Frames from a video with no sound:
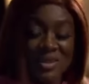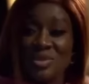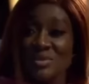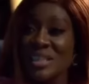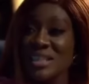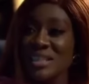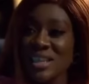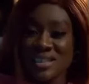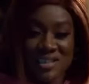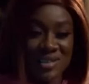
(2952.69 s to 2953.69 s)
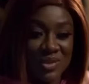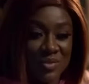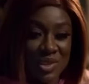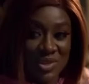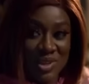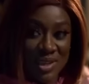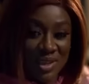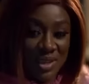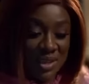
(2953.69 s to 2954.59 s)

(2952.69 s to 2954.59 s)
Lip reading: was really nice to meet you, sir.